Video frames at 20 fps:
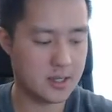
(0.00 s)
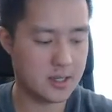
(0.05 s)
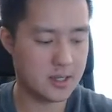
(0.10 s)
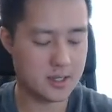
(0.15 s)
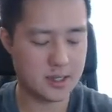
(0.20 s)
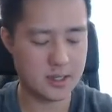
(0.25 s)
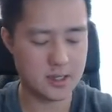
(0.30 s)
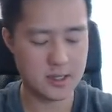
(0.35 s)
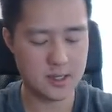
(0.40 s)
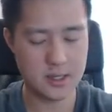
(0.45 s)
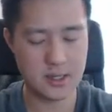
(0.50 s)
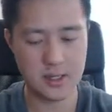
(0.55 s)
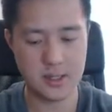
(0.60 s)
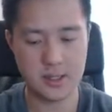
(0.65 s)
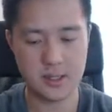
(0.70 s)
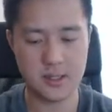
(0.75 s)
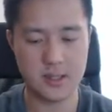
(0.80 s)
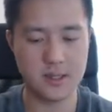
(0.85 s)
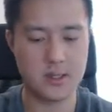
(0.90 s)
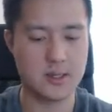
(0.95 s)

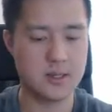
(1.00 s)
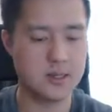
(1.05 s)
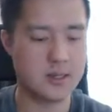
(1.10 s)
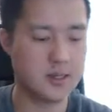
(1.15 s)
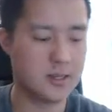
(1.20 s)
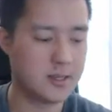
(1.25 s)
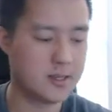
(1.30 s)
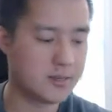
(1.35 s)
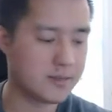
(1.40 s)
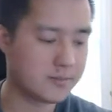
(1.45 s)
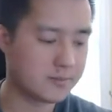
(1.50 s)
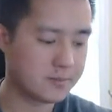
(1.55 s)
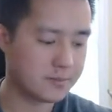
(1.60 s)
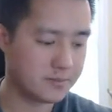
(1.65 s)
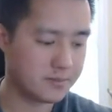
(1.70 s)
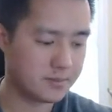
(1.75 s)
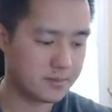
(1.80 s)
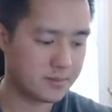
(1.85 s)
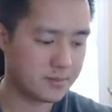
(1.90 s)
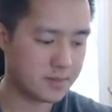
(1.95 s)

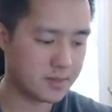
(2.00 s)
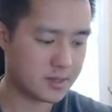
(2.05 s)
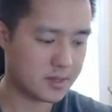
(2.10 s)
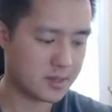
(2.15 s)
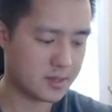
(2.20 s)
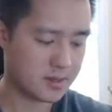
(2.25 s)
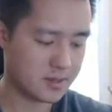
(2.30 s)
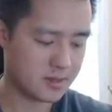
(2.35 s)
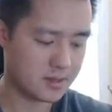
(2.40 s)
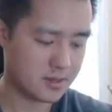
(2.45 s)
(no one is talking)